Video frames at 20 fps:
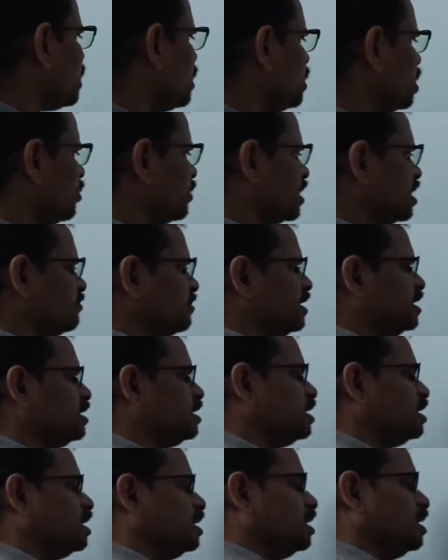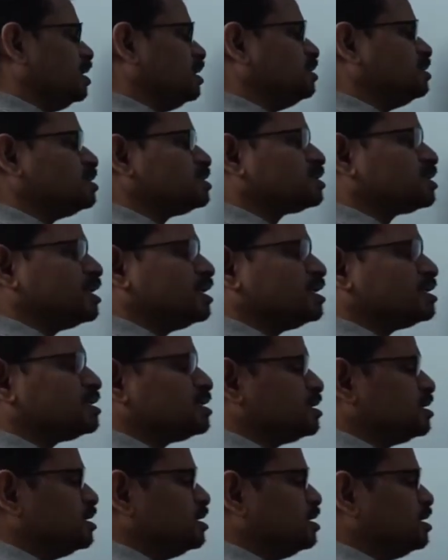Now tell me, in this
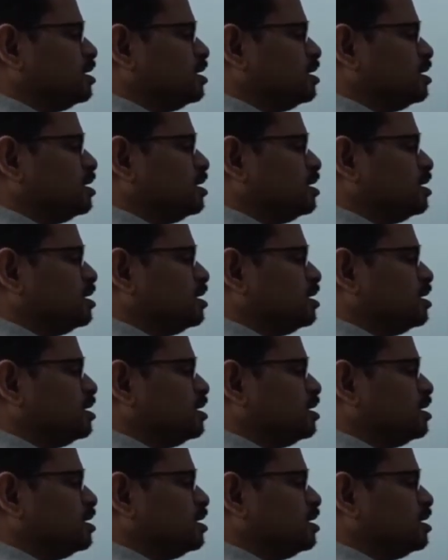case,